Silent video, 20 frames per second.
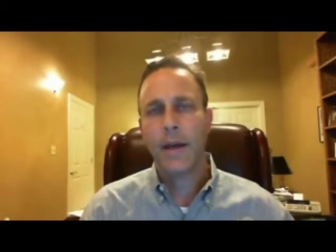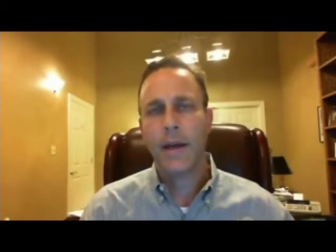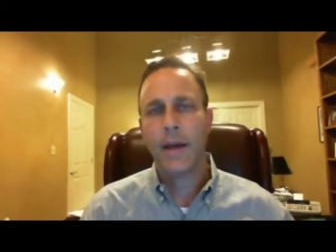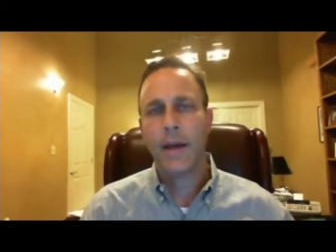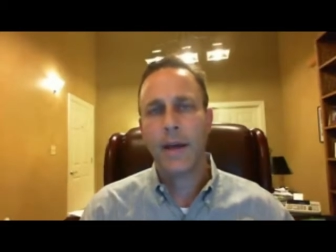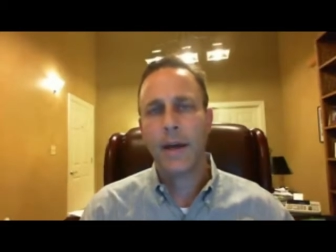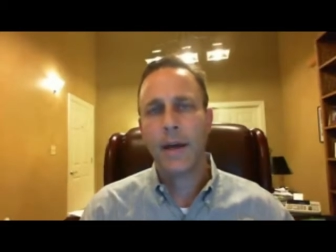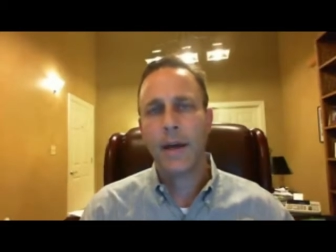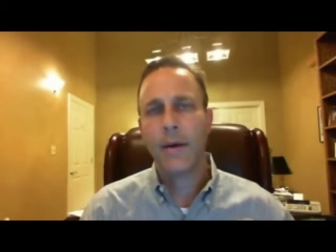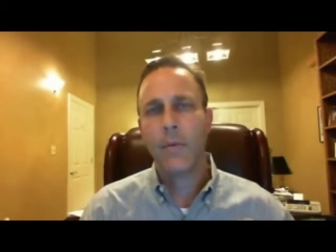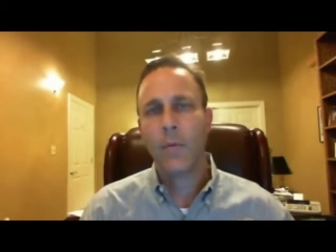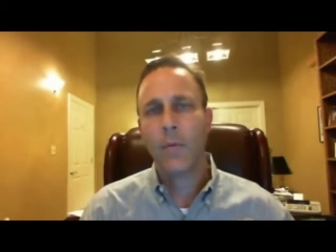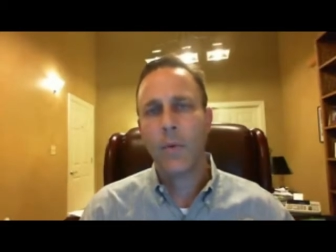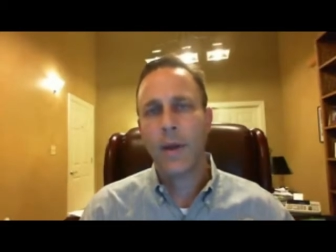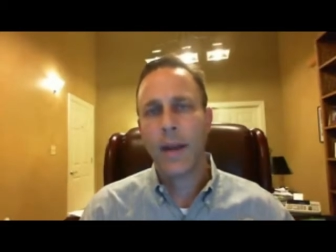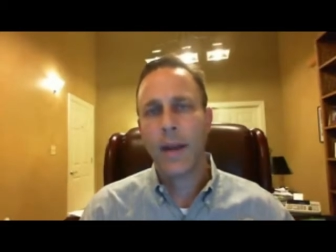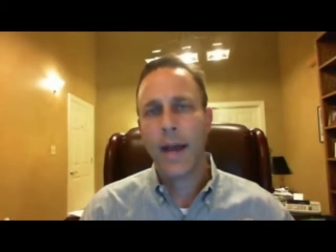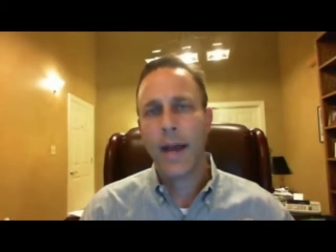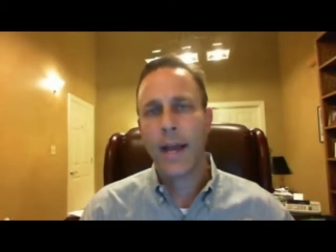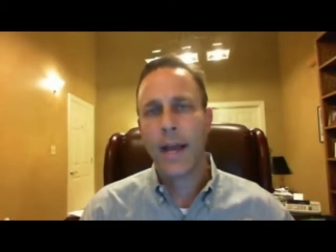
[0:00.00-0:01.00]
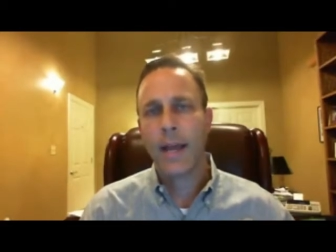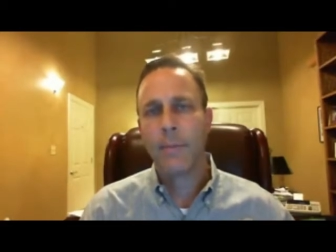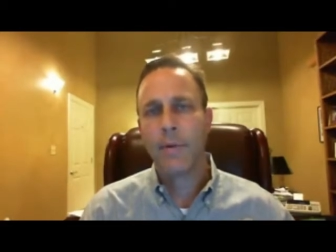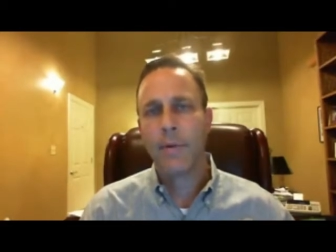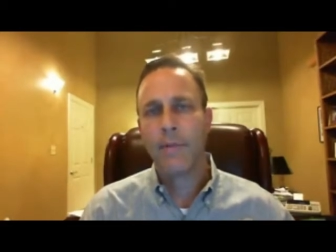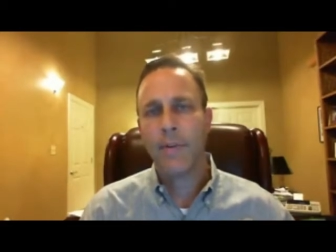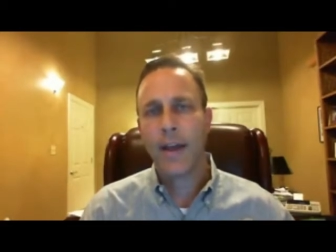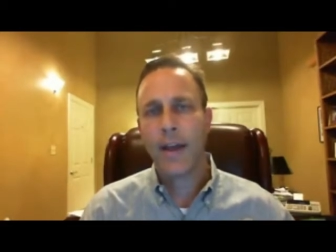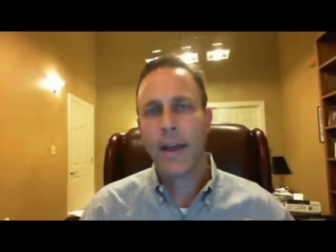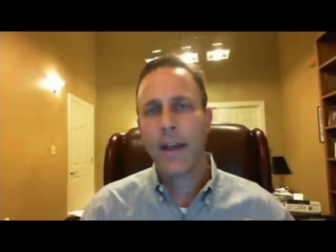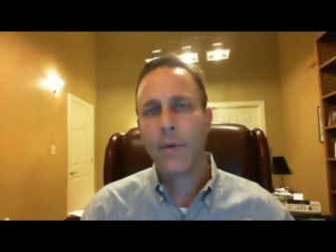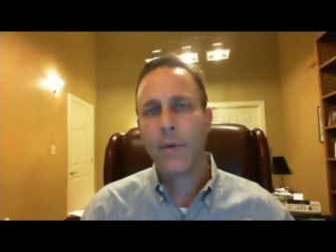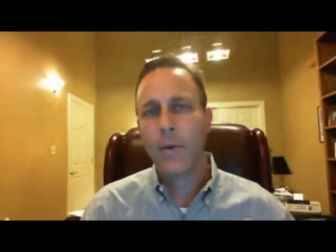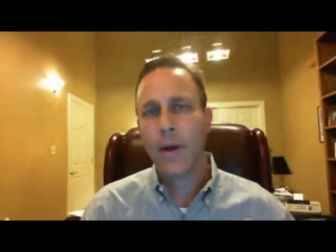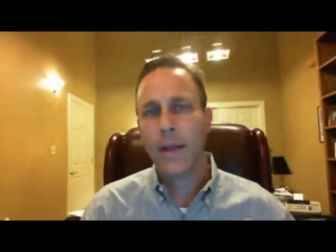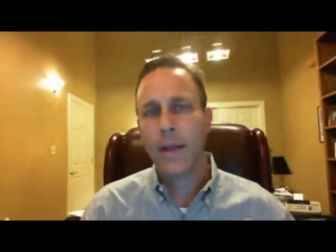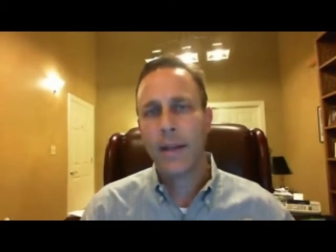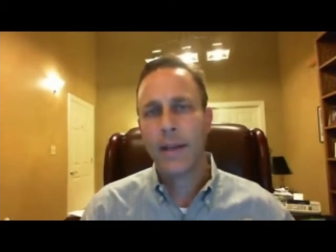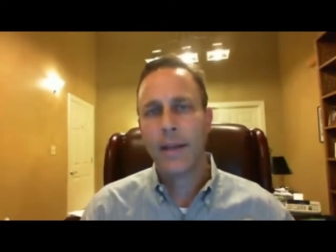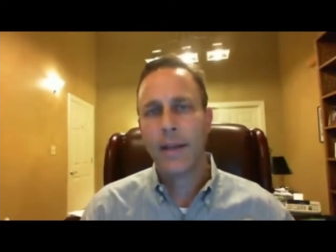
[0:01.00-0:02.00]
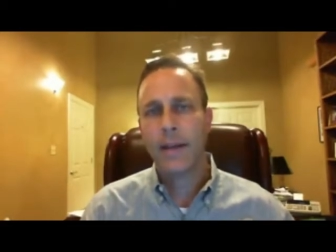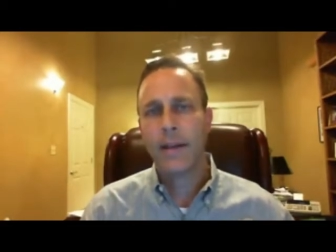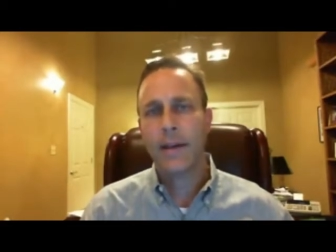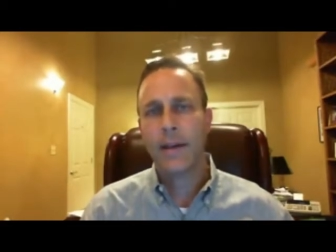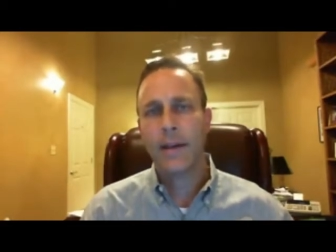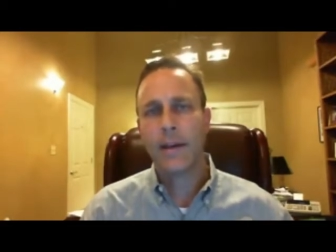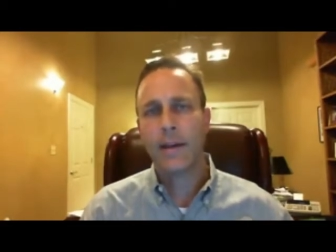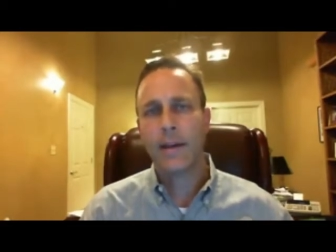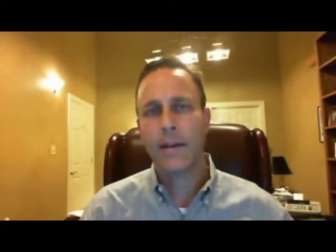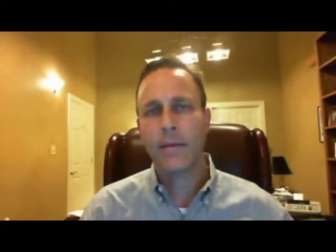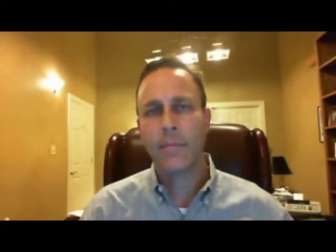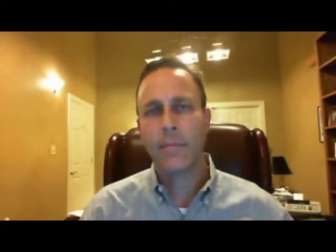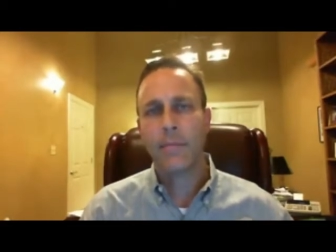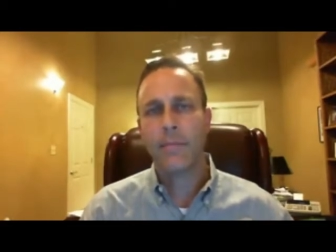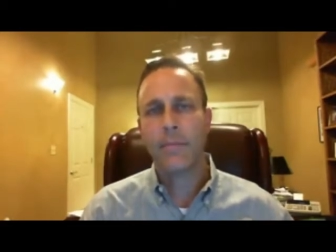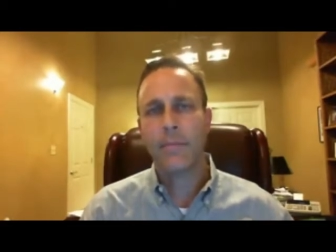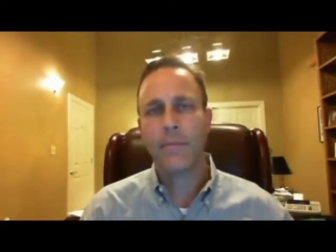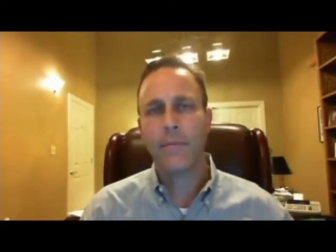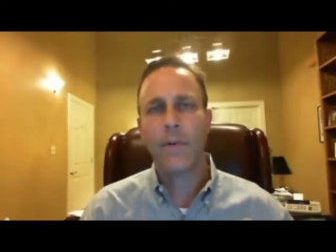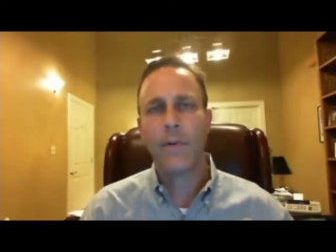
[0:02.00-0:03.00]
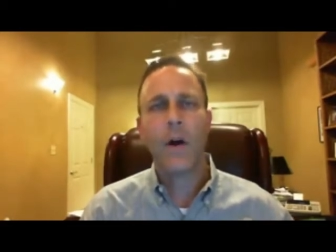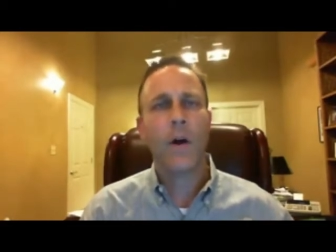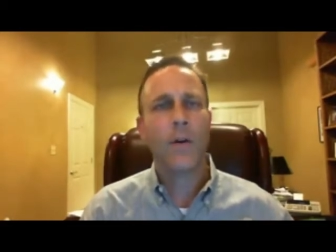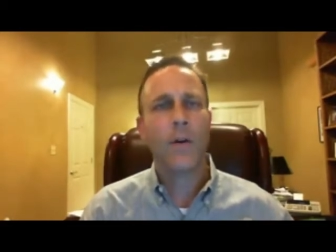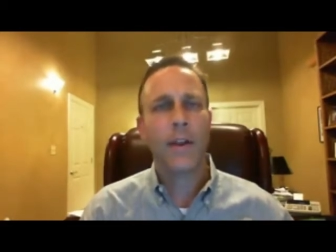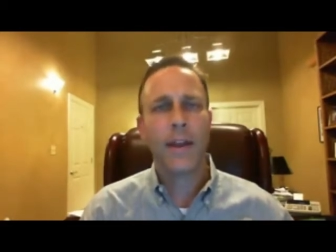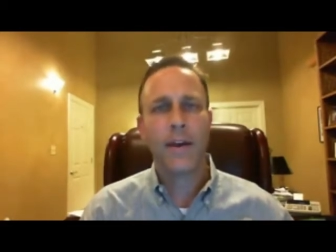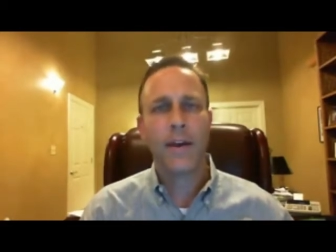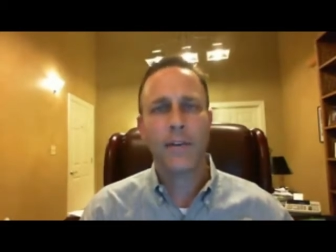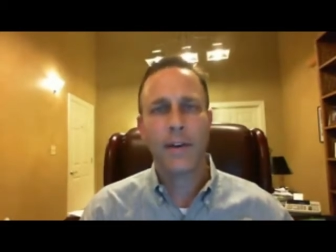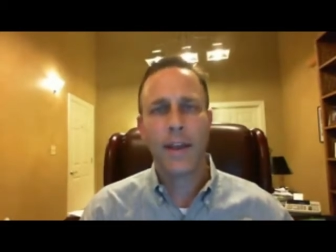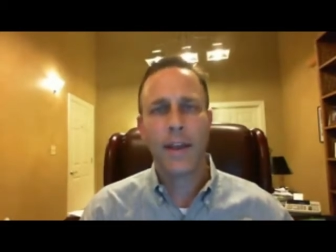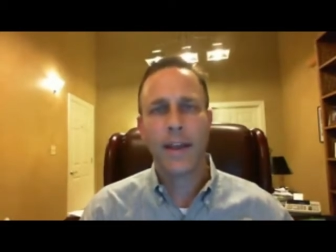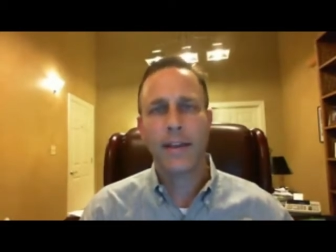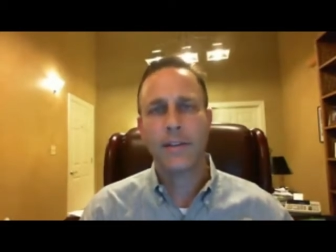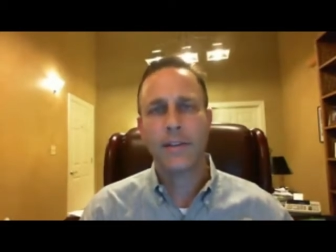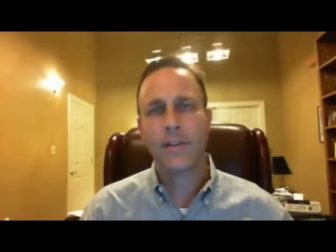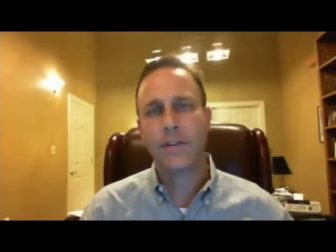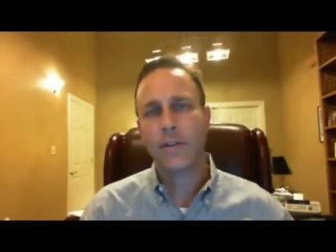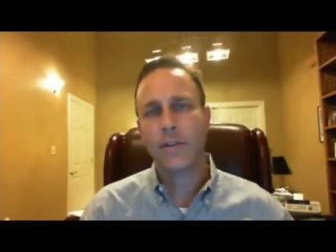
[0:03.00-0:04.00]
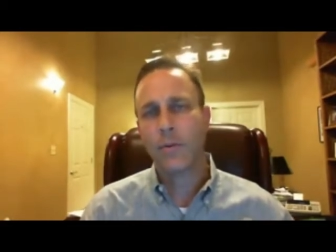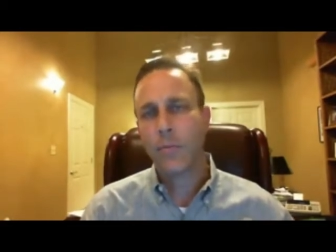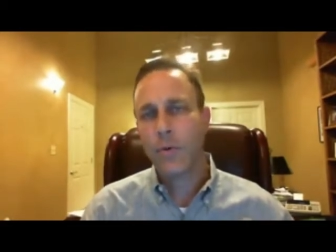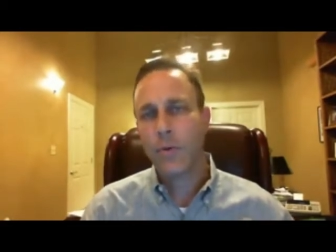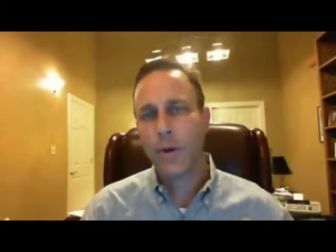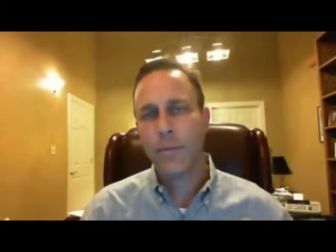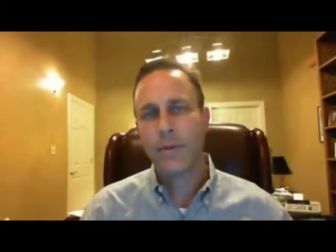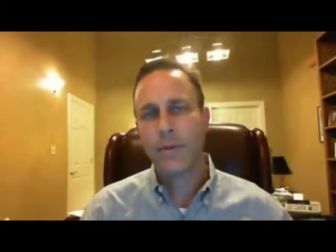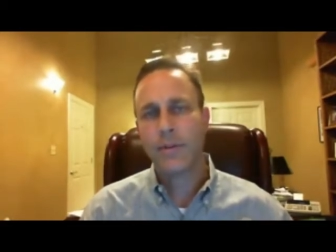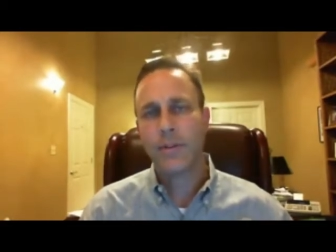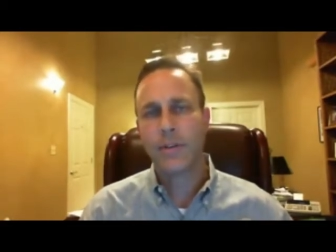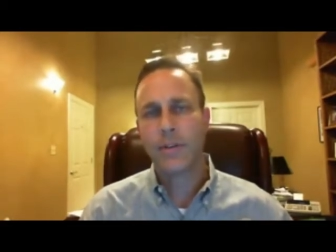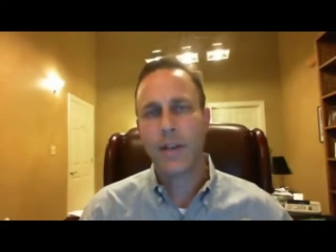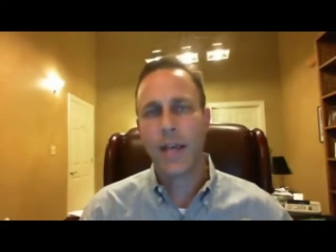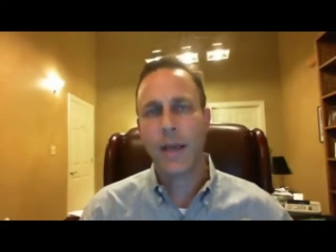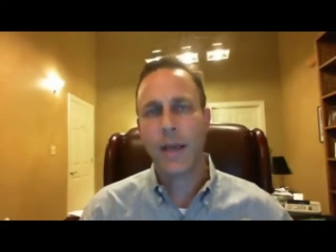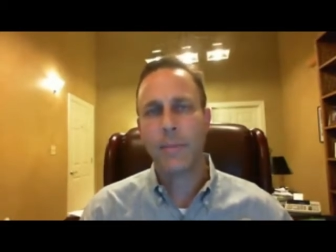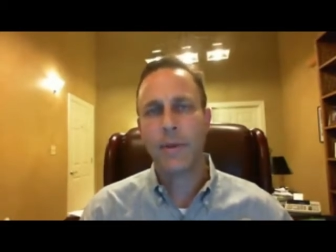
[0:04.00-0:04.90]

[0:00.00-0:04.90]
When I'm evaluating fall down cases or premises